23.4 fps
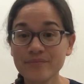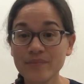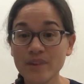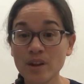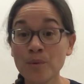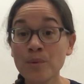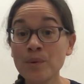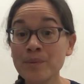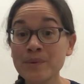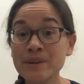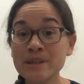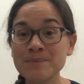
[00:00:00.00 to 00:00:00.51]

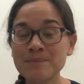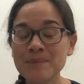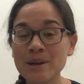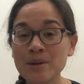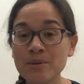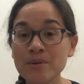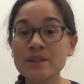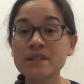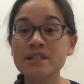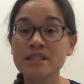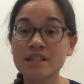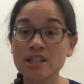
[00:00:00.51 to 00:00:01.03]
When we speak
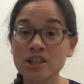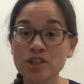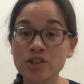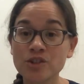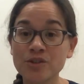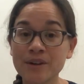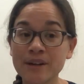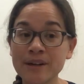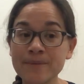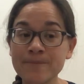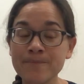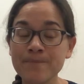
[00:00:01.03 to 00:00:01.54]
with
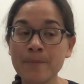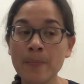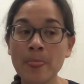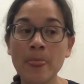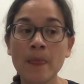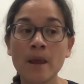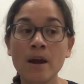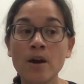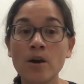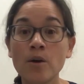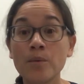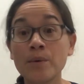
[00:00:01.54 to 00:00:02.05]
children,
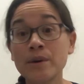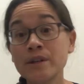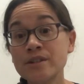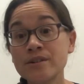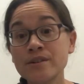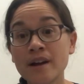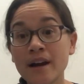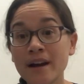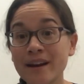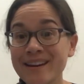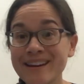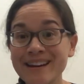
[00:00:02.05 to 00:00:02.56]
we do
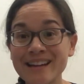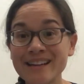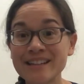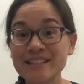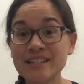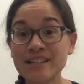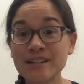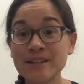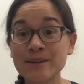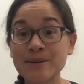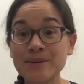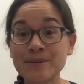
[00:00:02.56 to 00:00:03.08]
not need
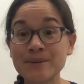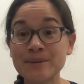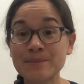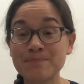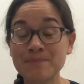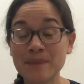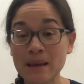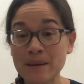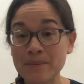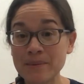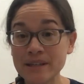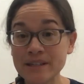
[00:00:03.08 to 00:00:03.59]
to use
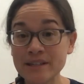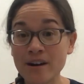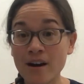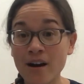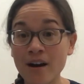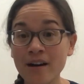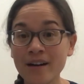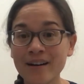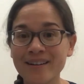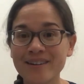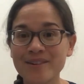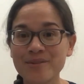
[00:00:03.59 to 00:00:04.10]
baby
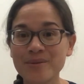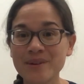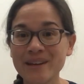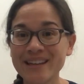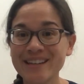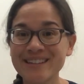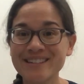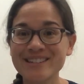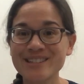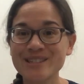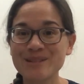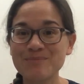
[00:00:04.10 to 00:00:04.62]
talk. We can
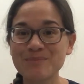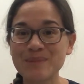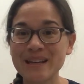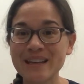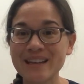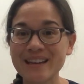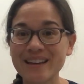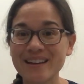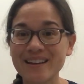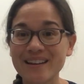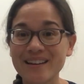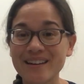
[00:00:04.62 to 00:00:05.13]
just speak
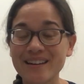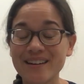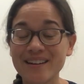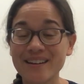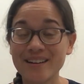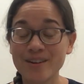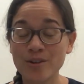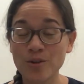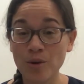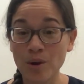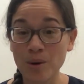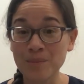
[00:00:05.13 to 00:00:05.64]

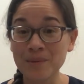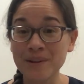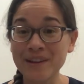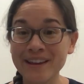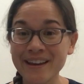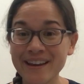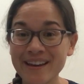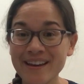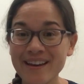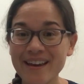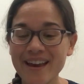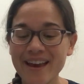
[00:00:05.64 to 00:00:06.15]

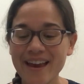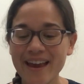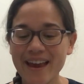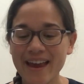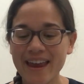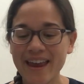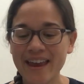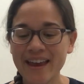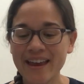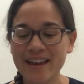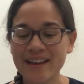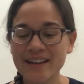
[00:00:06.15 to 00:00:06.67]
normally,
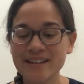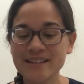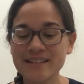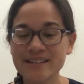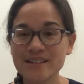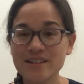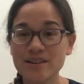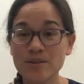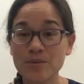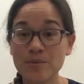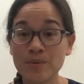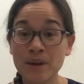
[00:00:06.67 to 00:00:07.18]
and
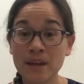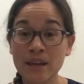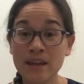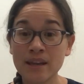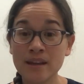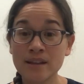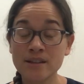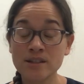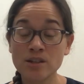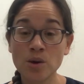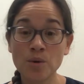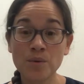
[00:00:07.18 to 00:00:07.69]
we
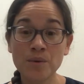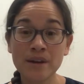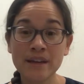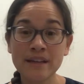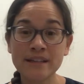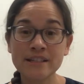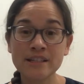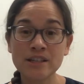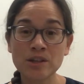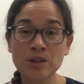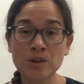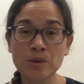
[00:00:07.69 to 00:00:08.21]
don't need
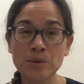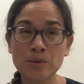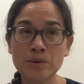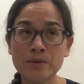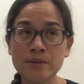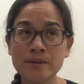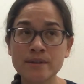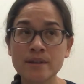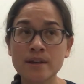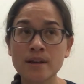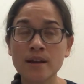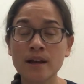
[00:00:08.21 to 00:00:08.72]
to
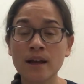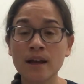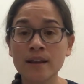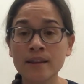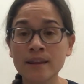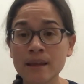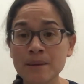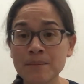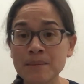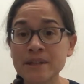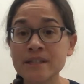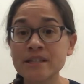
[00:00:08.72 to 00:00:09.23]
use a
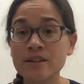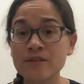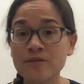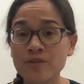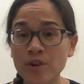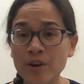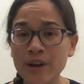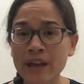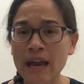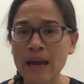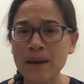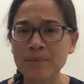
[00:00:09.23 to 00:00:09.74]
limited
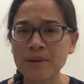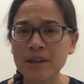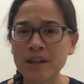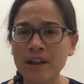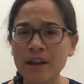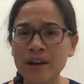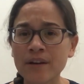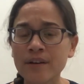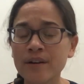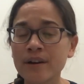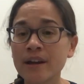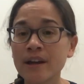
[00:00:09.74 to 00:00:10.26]

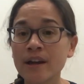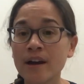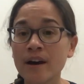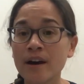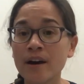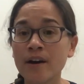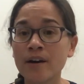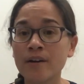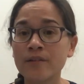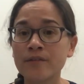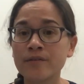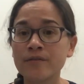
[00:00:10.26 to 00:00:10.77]
vocabulary
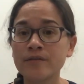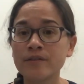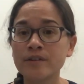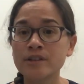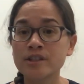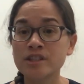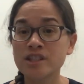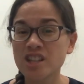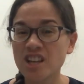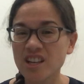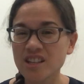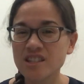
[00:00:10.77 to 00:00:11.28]
of
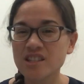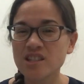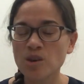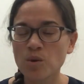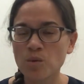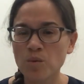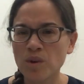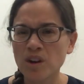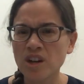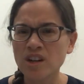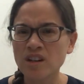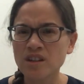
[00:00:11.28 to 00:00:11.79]
just the
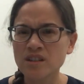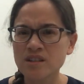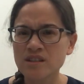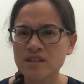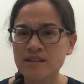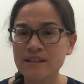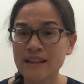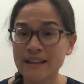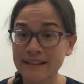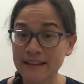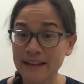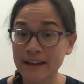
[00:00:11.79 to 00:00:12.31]
words
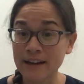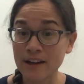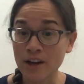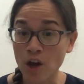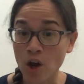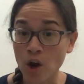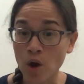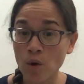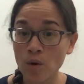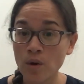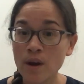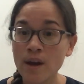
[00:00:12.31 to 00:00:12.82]
that they
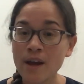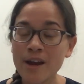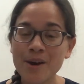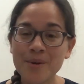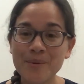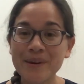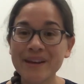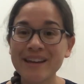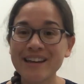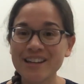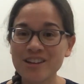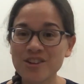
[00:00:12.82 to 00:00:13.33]
know. We
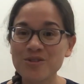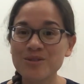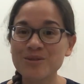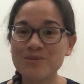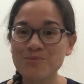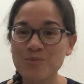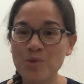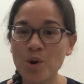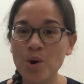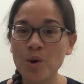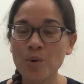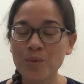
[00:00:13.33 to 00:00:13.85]
can use
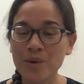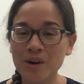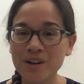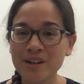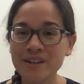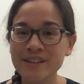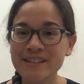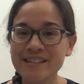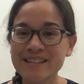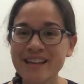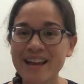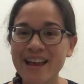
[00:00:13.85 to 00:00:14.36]
more
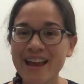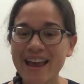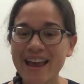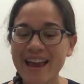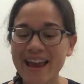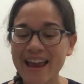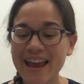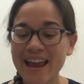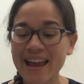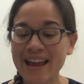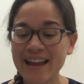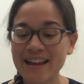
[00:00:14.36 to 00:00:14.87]
words,
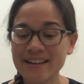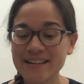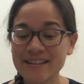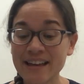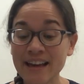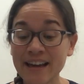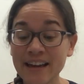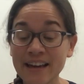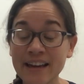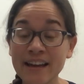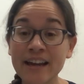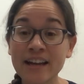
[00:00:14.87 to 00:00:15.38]
and
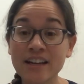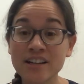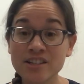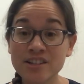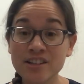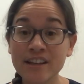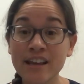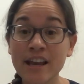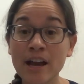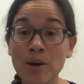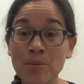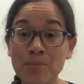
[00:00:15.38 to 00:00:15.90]
that can actually
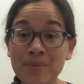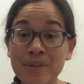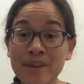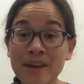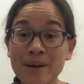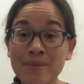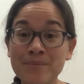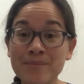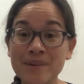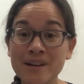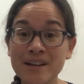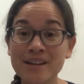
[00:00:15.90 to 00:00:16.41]
help
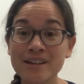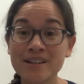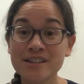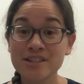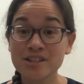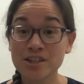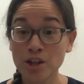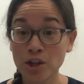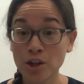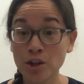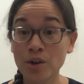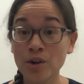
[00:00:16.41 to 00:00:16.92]
them
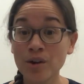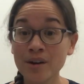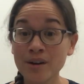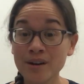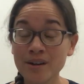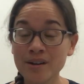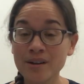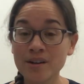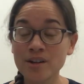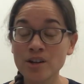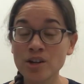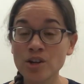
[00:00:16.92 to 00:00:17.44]
to
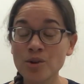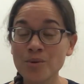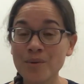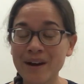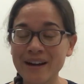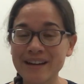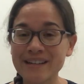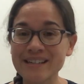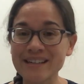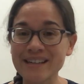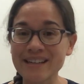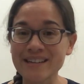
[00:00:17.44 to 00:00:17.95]
learn new
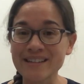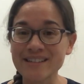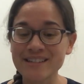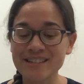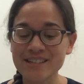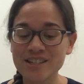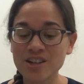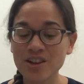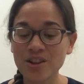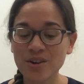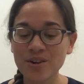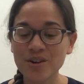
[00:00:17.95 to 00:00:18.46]
ideas and
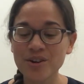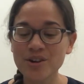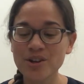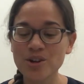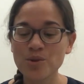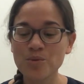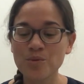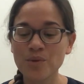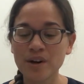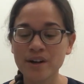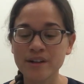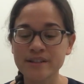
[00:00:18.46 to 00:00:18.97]
to learn new
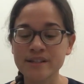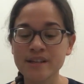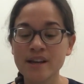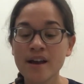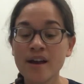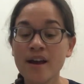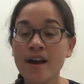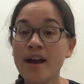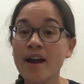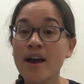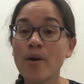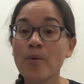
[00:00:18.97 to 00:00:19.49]
words.
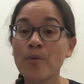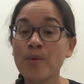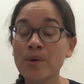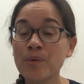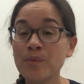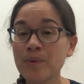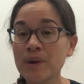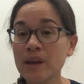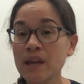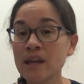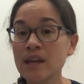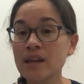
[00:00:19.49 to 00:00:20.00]
When
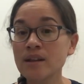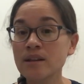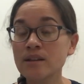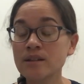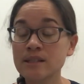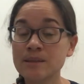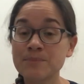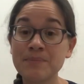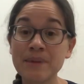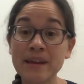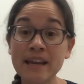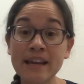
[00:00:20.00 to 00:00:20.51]
we
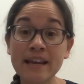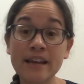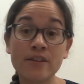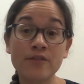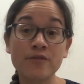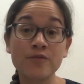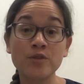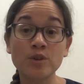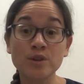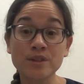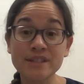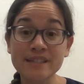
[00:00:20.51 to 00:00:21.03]
speak in
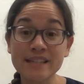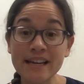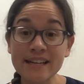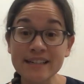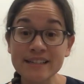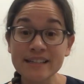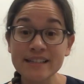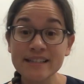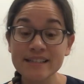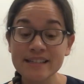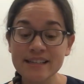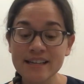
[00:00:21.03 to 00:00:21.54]
full
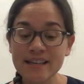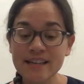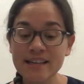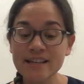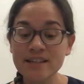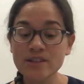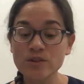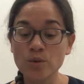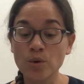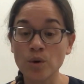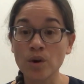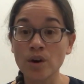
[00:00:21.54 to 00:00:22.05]
sentences
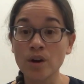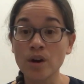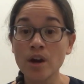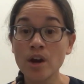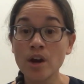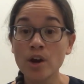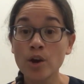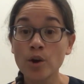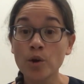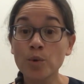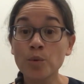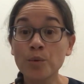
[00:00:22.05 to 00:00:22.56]
or
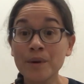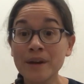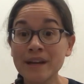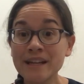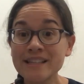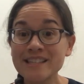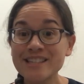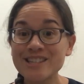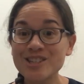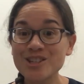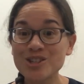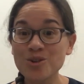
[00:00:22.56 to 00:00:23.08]
read
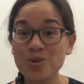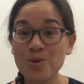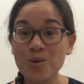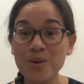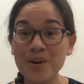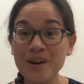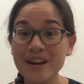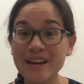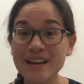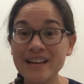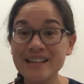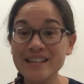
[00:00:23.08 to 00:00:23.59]

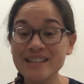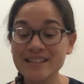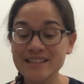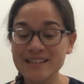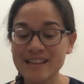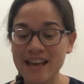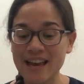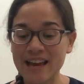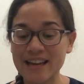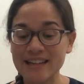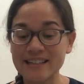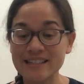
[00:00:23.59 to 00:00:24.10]
stories
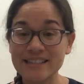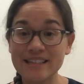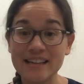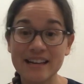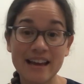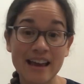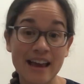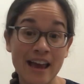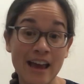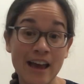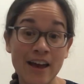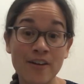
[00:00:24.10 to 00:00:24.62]
that
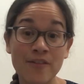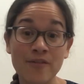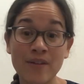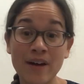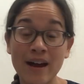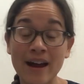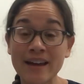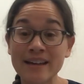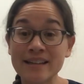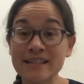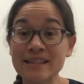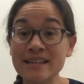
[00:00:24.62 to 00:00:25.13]
have
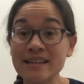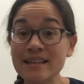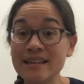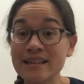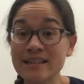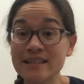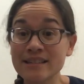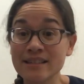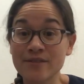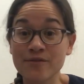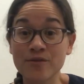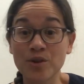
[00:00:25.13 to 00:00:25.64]

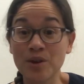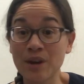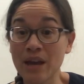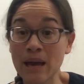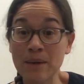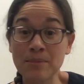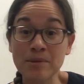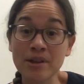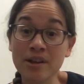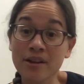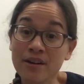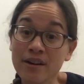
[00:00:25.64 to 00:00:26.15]
ideas and
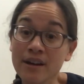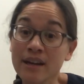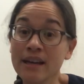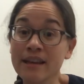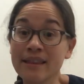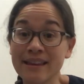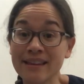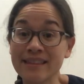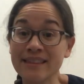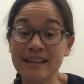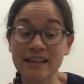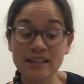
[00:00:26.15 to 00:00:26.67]
vocabulary
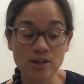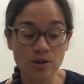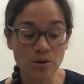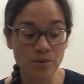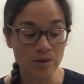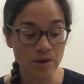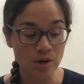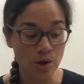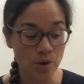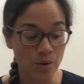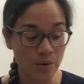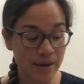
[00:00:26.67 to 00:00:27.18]
that they don't
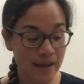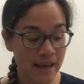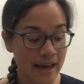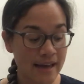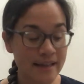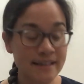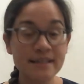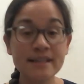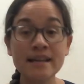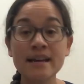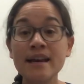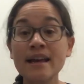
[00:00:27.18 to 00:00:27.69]
know
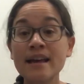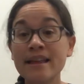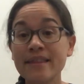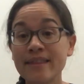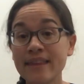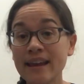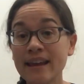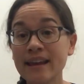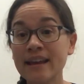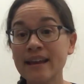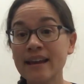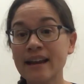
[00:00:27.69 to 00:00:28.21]
yet, they
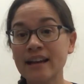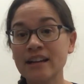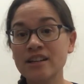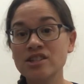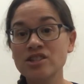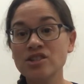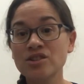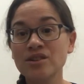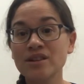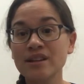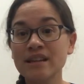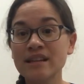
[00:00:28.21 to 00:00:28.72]
can
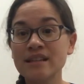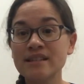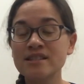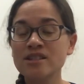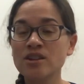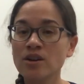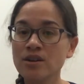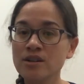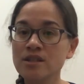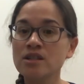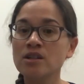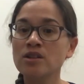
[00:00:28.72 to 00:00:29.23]
actually
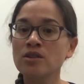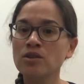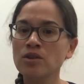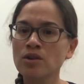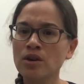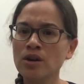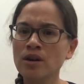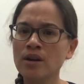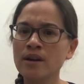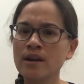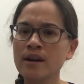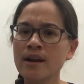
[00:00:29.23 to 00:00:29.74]
start to
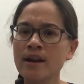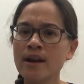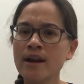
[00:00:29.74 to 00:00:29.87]
learn